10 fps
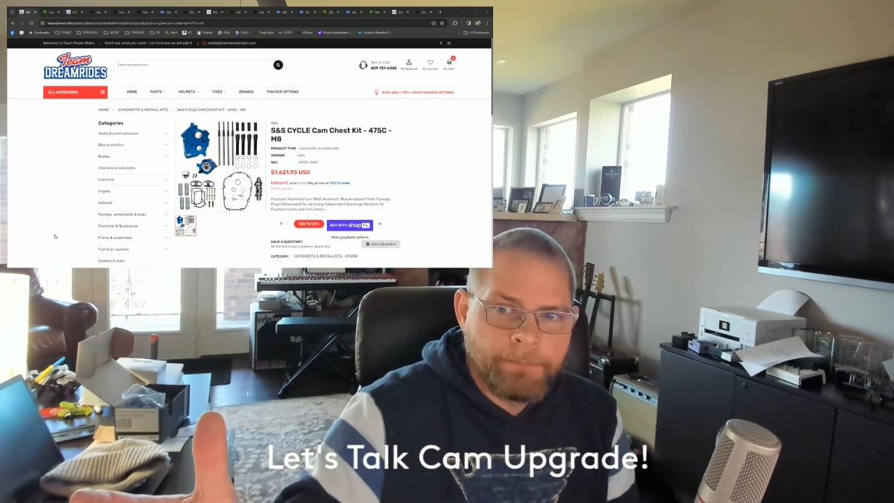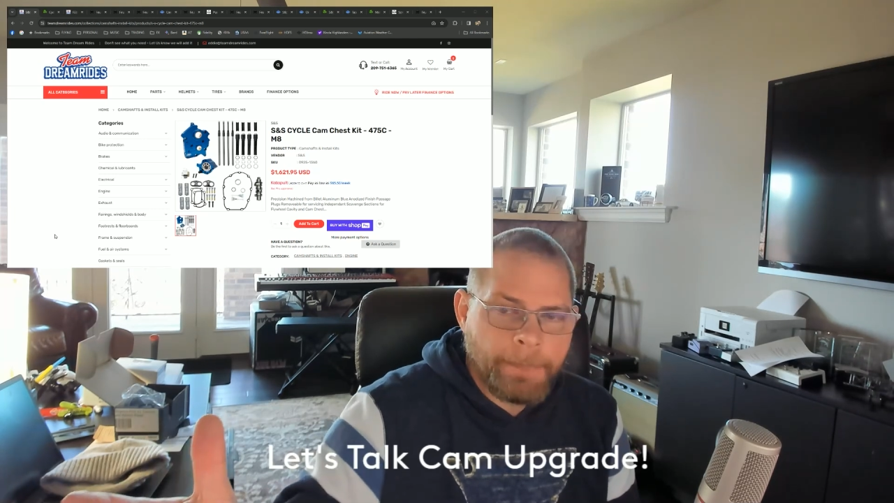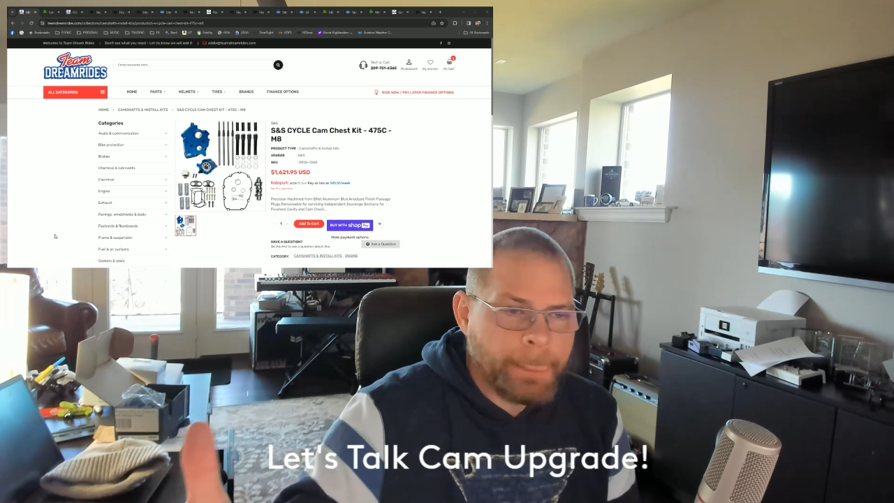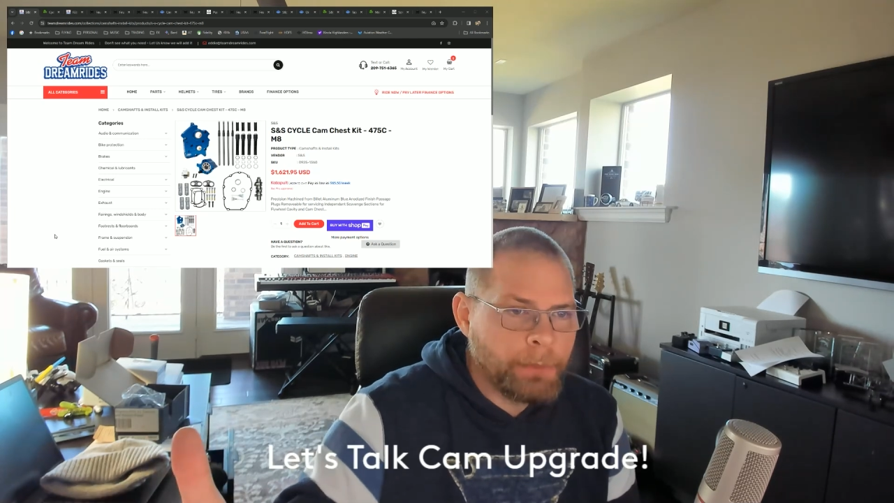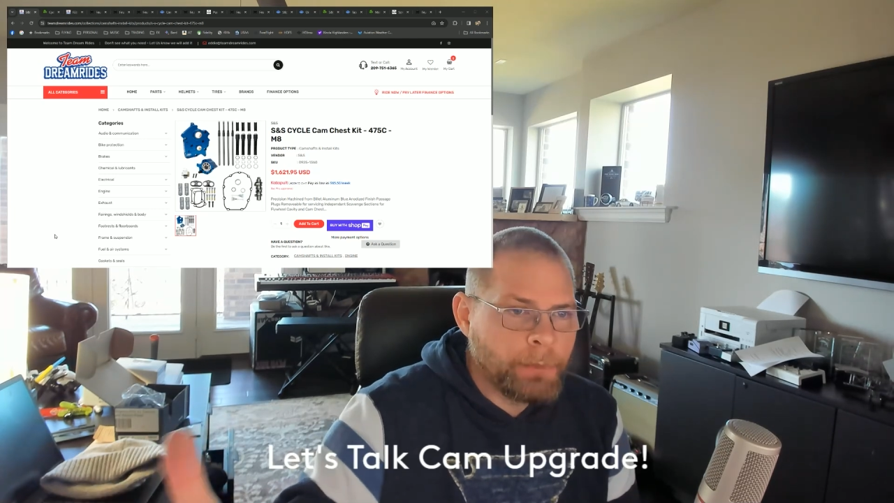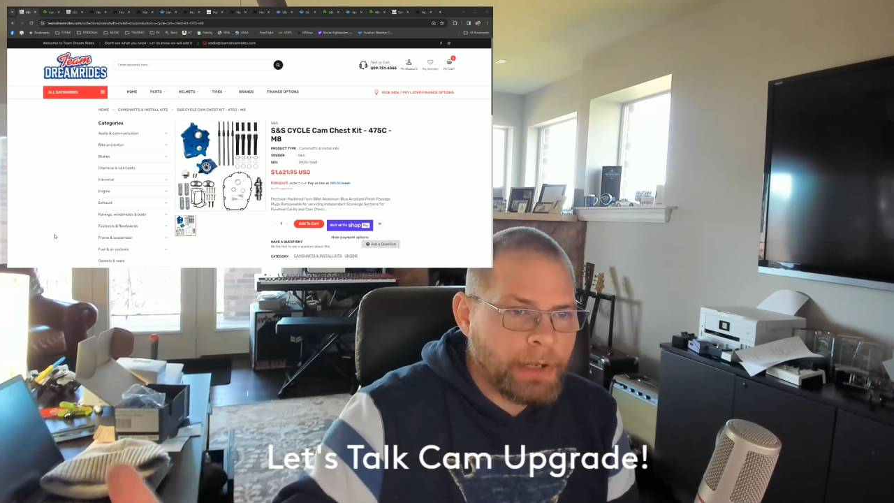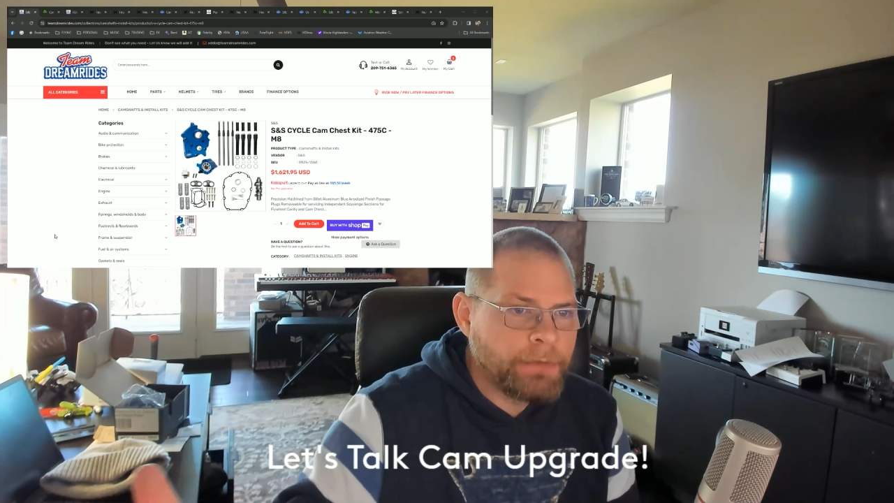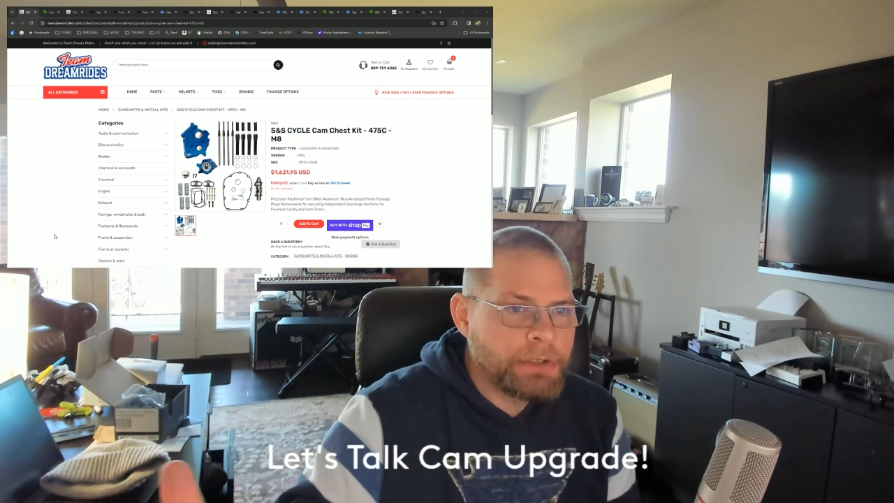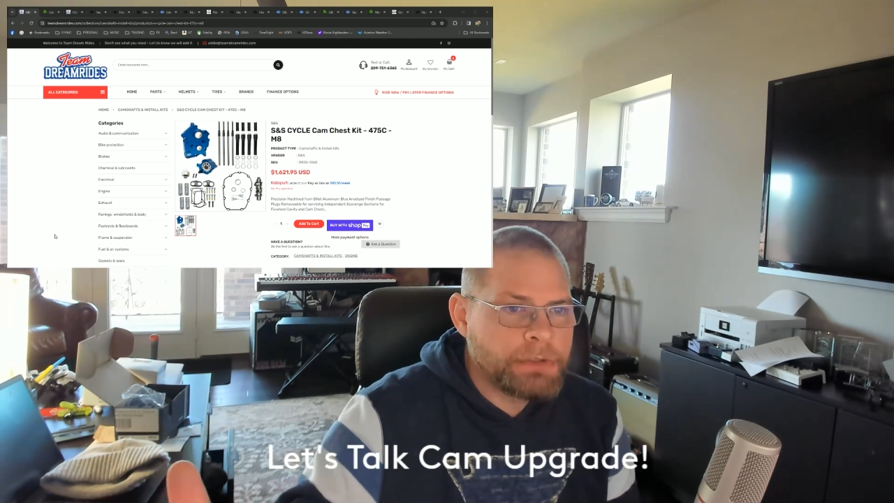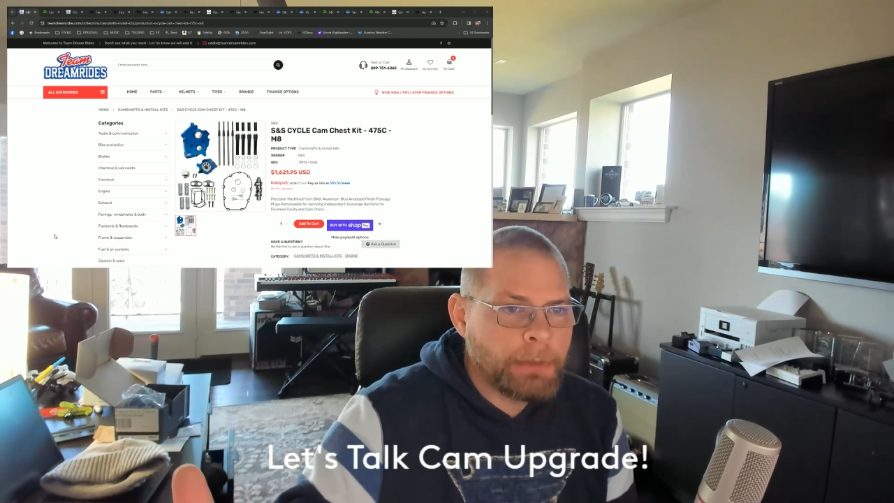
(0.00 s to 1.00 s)
when I
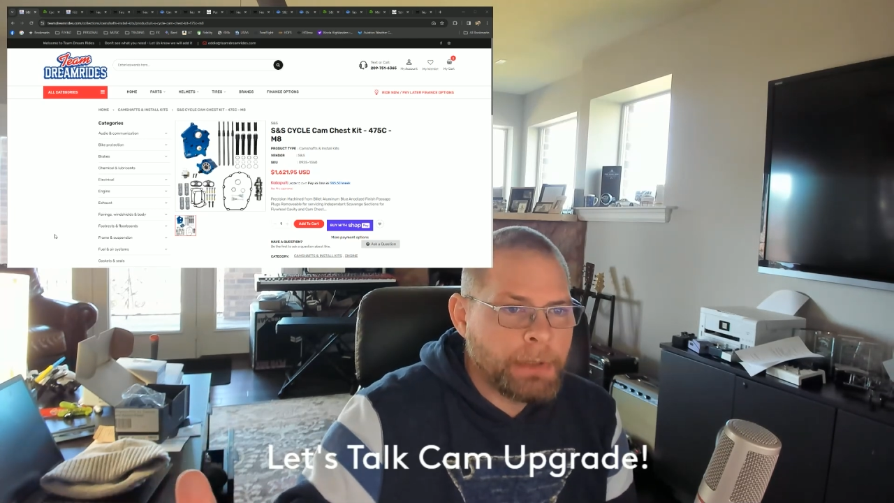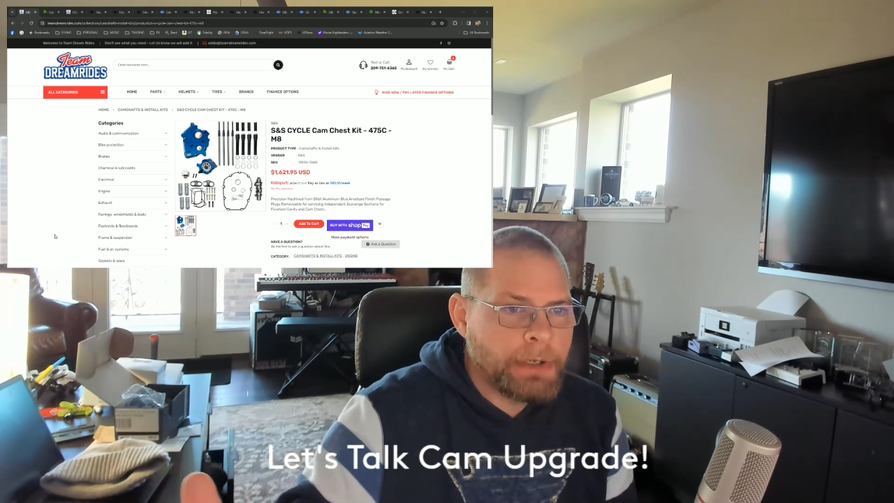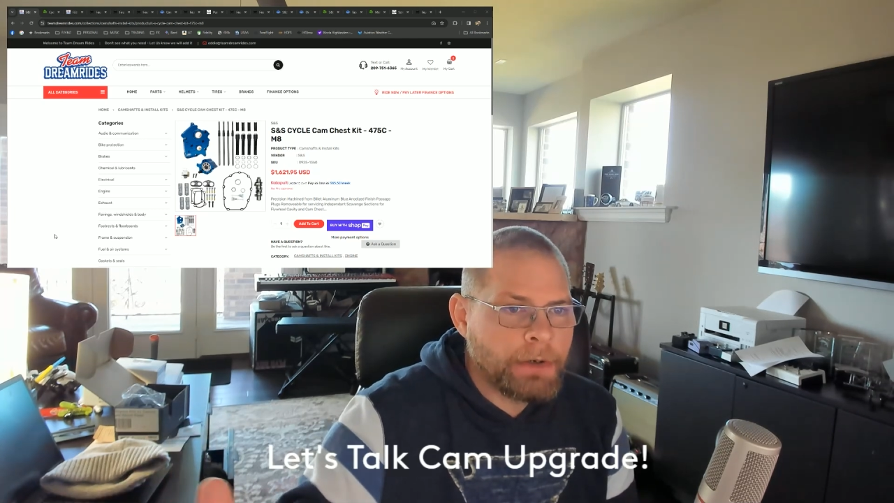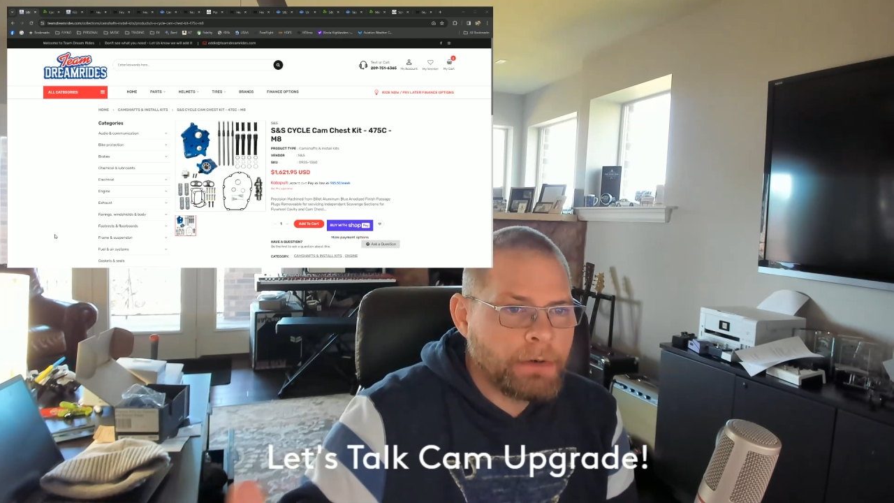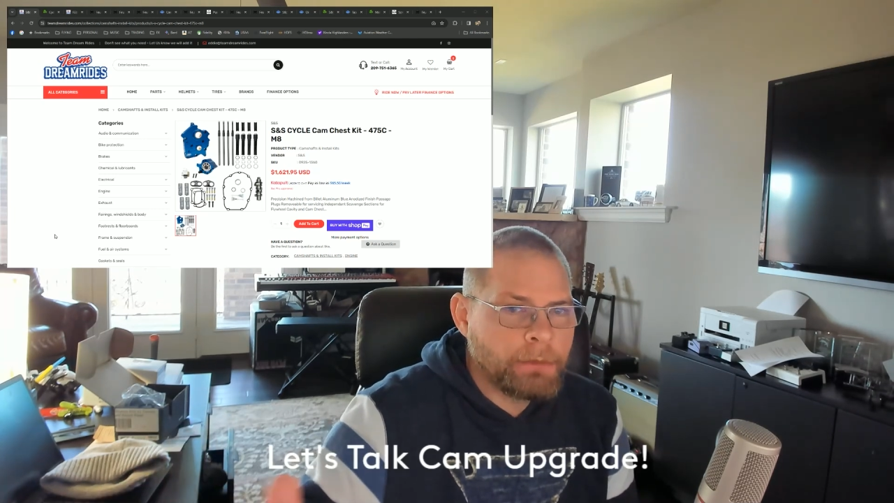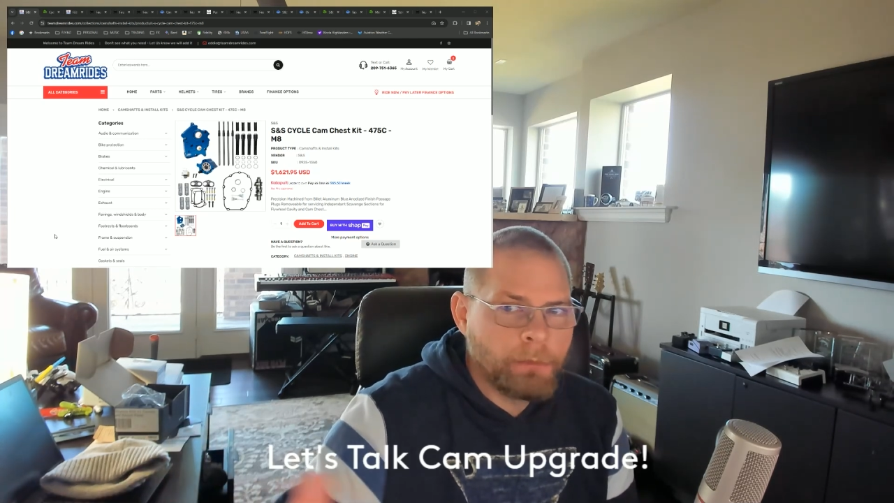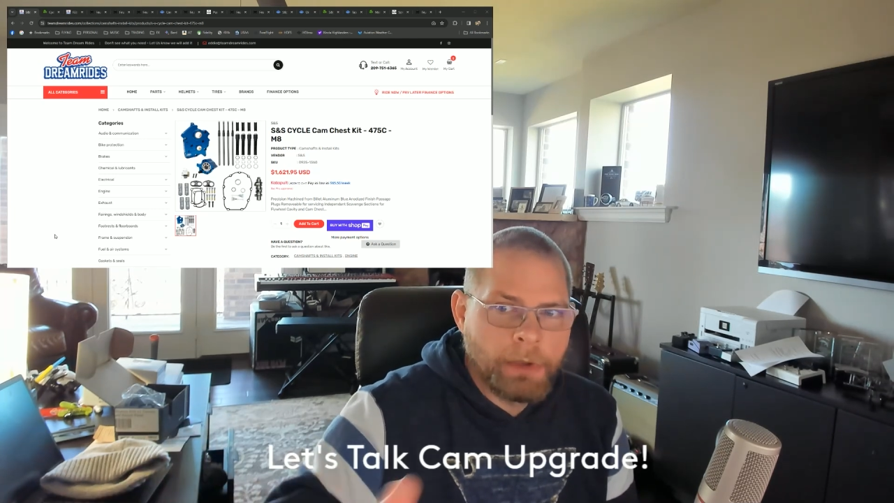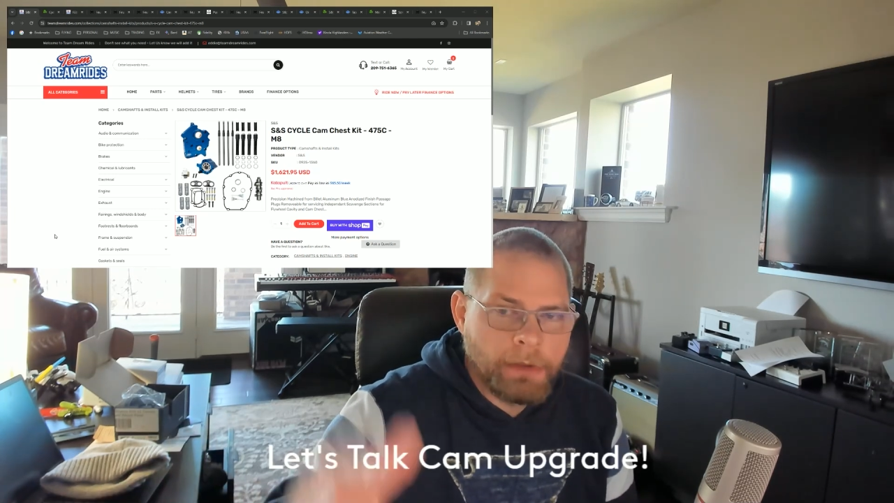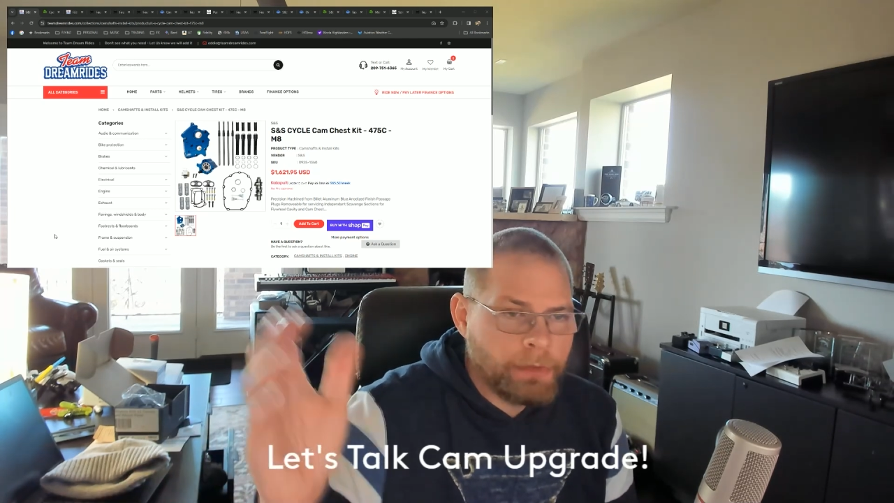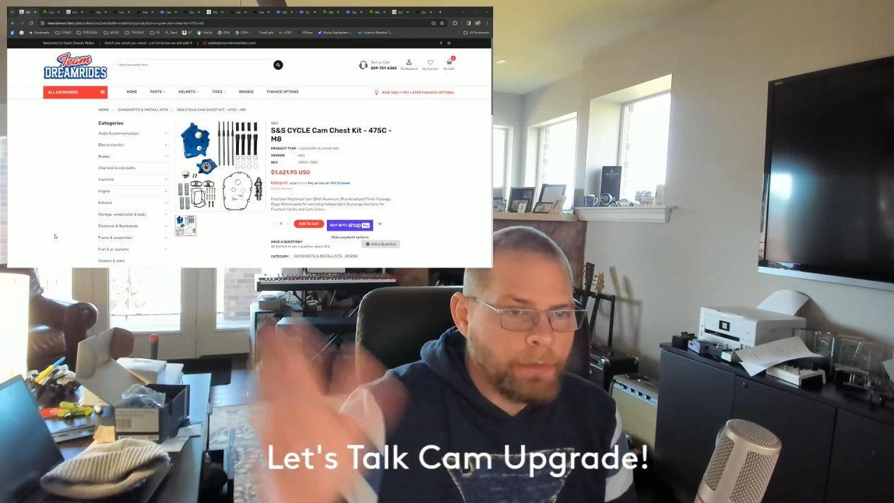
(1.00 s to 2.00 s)
finish up here with